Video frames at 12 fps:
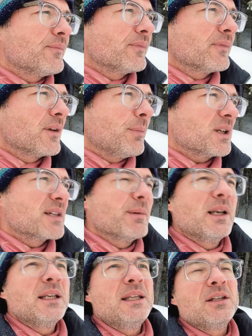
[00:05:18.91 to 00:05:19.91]
the
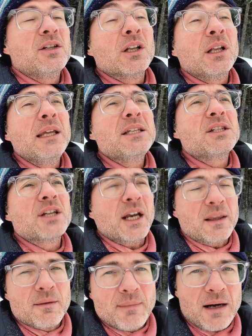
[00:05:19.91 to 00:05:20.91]
possibility to at least check
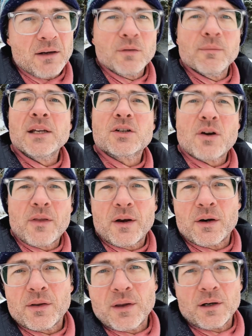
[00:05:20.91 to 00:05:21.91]
them out to make sure
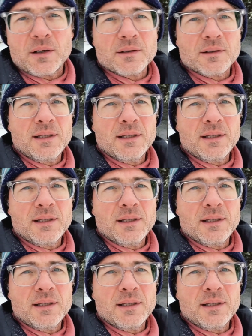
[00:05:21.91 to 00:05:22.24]
there